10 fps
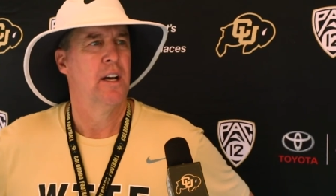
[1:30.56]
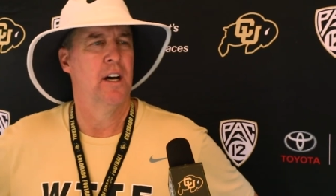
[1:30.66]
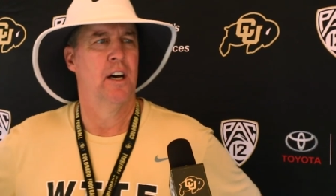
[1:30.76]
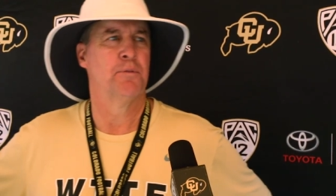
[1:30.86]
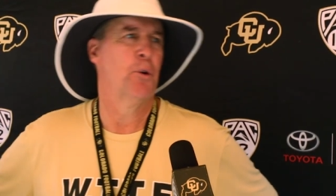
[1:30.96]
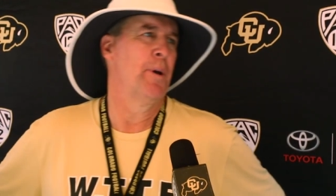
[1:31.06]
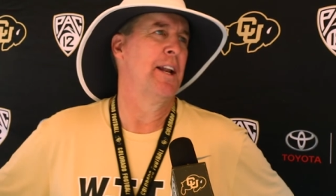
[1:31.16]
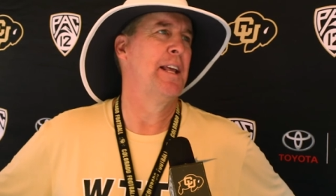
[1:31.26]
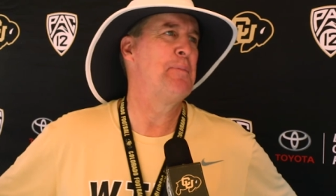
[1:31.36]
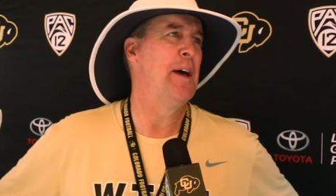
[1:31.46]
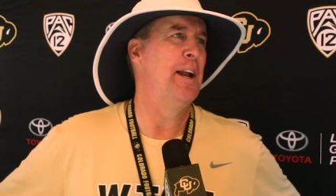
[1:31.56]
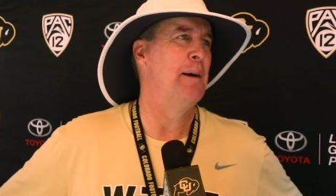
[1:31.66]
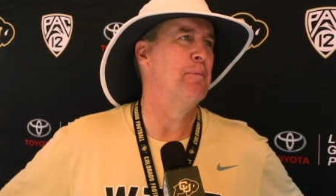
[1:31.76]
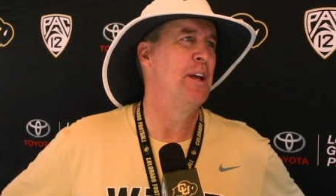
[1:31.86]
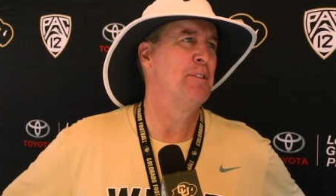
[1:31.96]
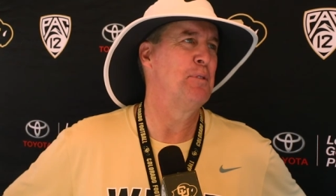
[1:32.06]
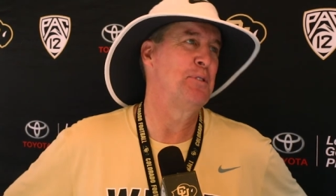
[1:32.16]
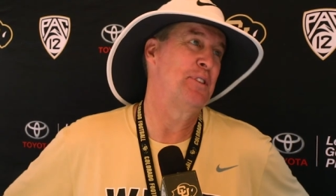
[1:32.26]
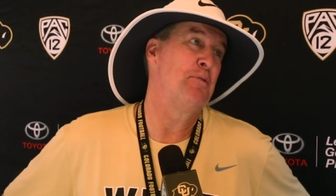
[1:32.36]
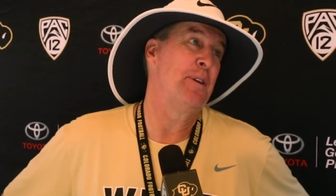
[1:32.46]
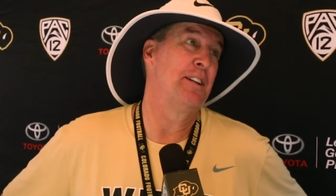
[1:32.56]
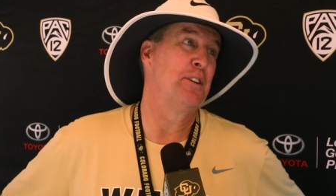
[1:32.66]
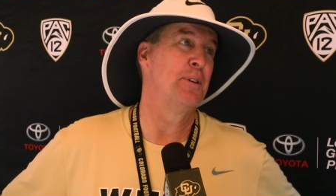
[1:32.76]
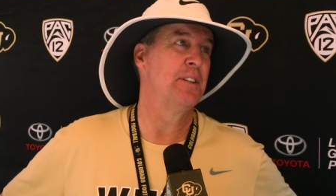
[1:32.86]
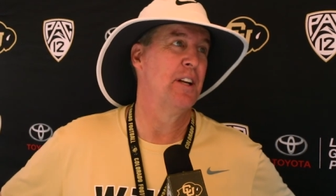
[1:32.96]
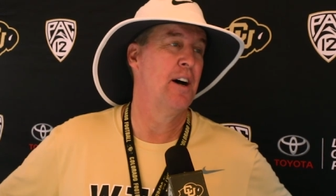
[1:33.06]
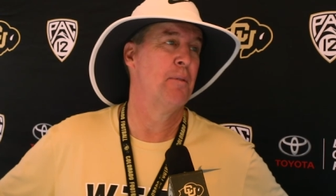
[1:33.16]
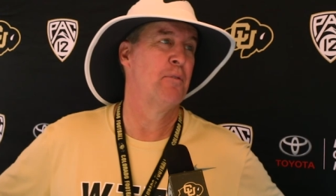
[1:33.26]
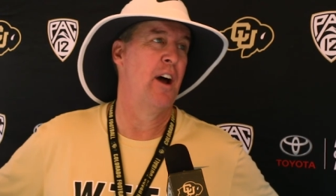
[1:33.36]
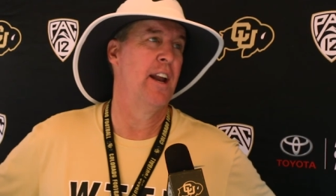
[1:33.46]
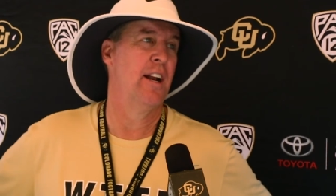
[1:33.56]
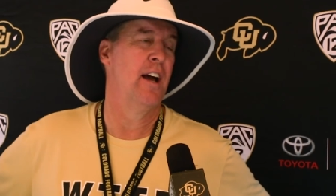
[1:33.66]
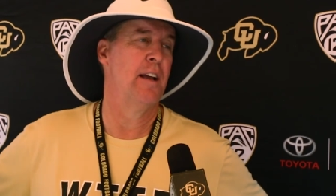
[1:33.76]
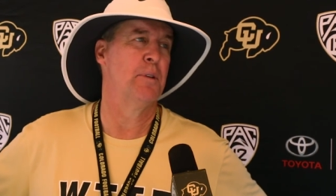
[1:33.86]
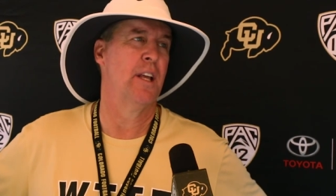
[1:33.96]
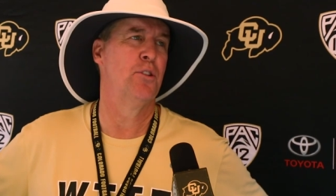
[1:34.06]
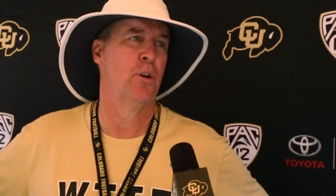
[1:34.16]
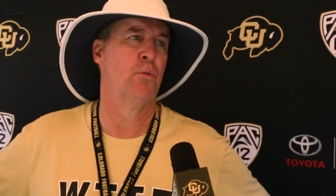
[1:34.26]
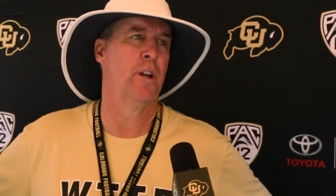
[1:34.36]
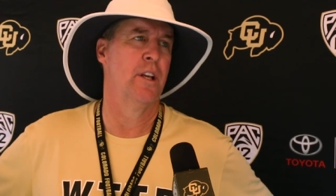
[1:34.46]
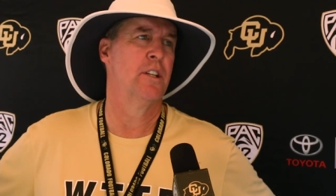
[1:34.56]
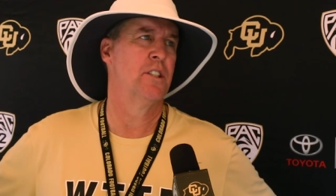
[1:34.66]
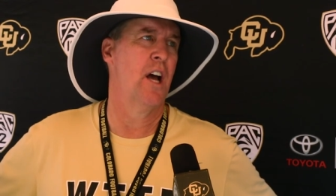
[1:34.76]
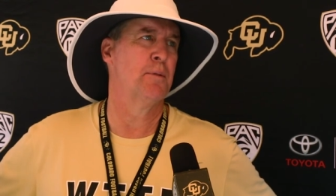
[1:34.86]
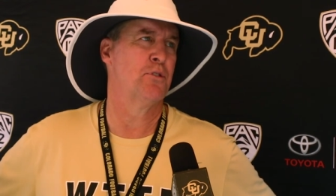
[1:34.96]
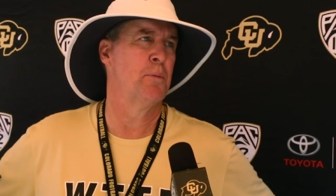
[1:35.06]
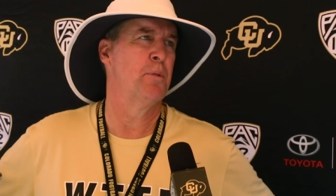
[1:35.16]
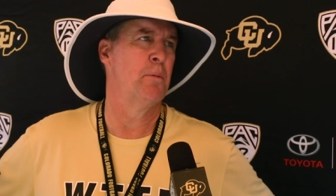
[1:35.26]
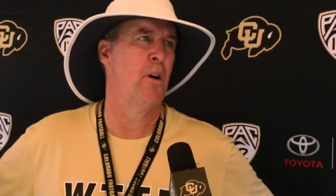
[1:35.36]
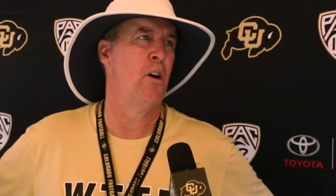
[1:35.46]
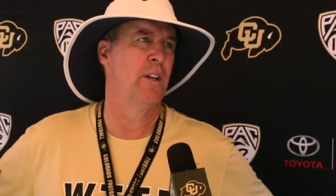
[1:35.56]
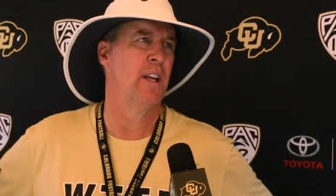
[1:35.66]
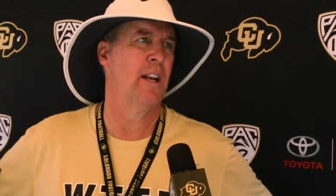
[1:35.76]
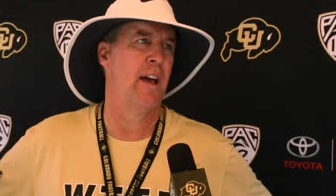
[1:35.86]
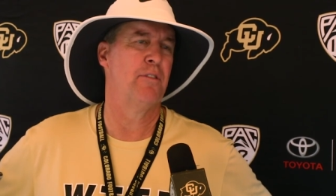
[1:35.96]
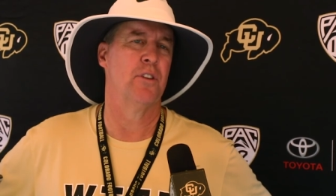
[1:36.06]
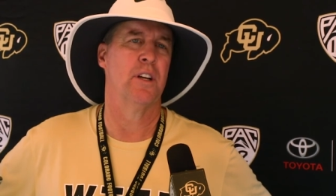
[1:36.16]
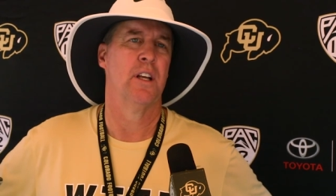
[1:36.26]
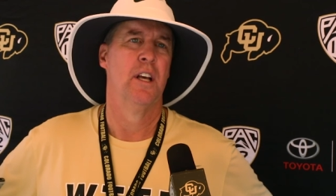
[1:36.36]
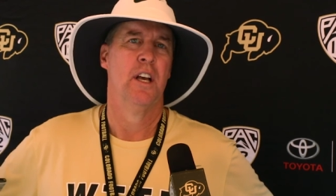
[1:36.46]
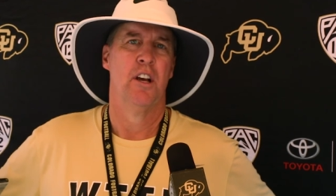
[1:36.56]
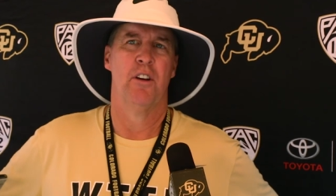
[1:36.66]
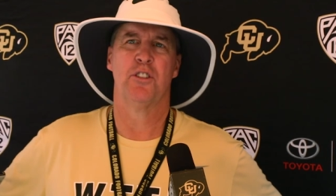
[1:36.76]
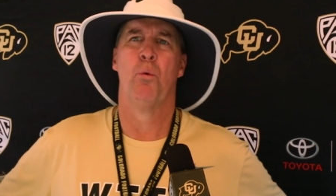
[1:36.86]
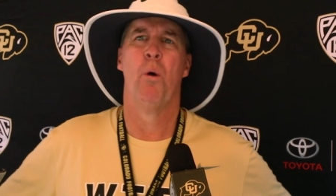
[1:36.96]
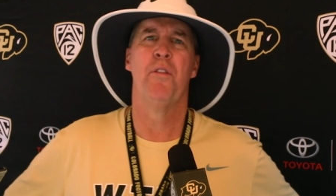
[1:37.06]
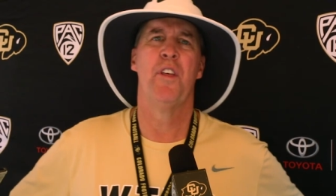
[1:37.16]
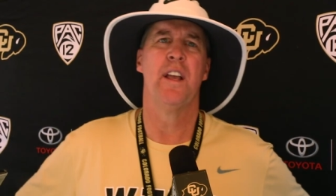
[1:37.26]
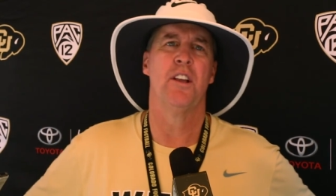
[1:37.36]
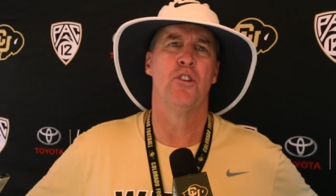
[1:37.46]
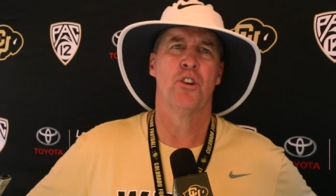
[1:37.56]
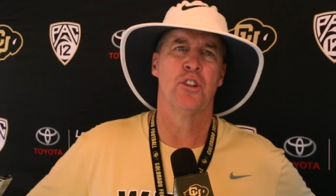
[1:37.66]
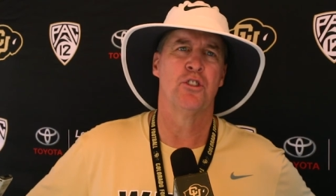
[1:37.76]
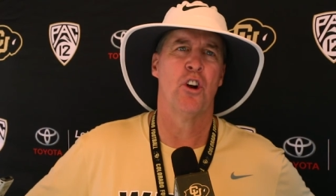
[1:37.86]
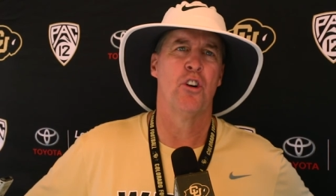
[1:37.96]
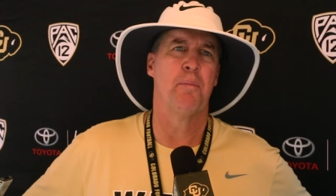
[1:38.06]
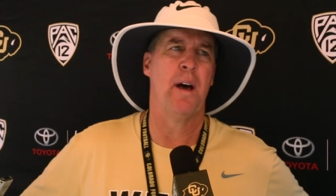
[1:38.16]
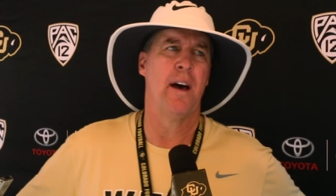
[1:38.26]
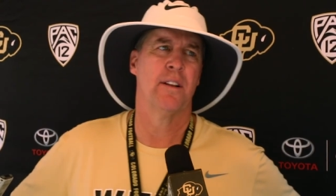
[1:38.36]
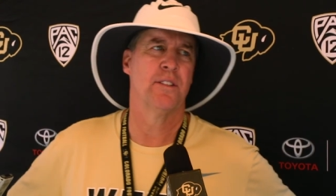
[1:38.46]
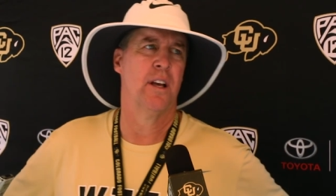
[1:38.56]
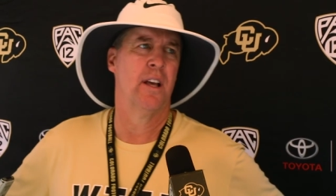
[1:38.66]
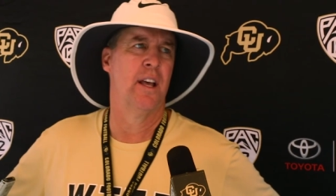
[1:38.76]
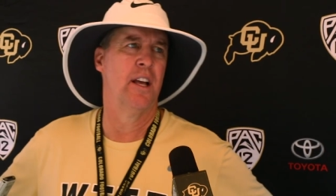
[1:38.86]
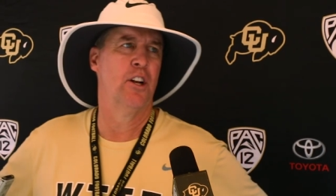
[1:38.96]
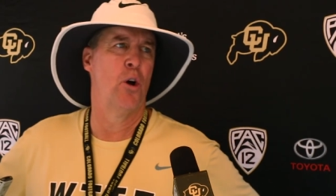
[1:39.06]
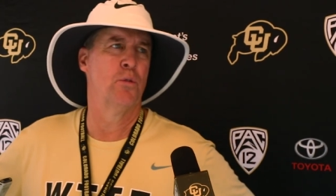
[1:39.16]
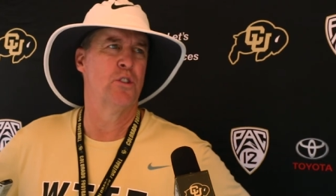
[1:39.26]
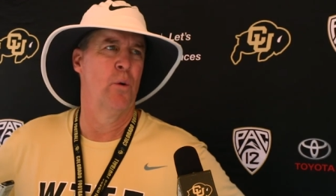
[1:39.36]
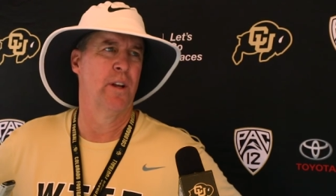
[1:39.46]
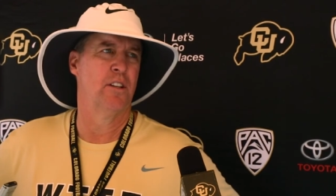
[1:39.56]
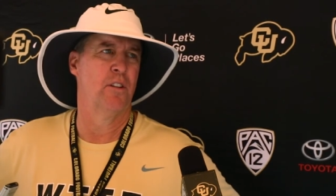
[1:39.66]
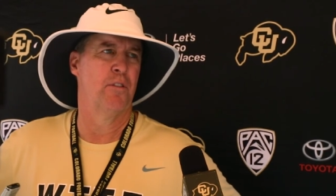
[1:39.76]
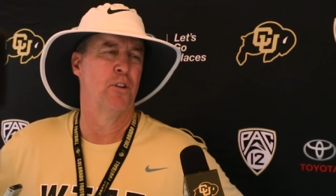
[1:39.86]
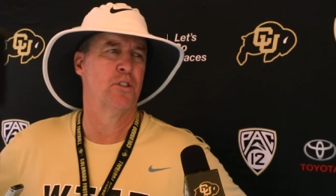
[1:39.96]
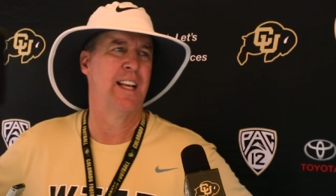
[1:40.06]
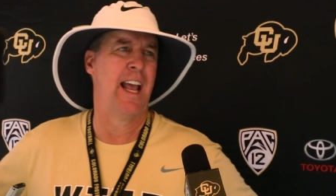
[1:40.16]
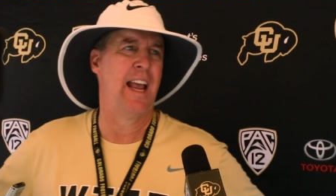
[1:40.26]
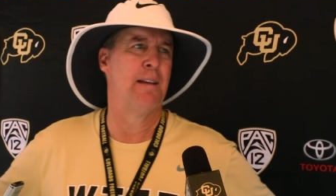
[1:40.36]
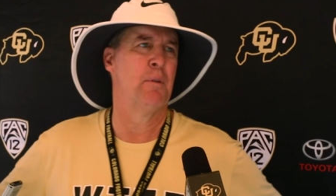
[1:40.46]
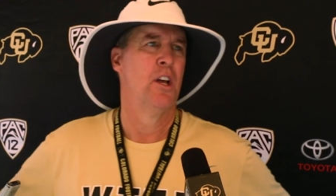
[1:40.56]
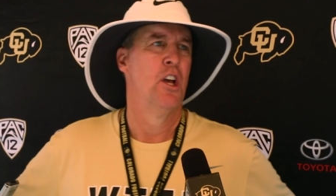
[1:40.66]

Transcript: Um, so we got to keep that up, and we'll see if we can do it um, Friday night. But they do a really good job of stripping the ball and getting after it. That's the one thing you're concerned about as a head coach going into the first game.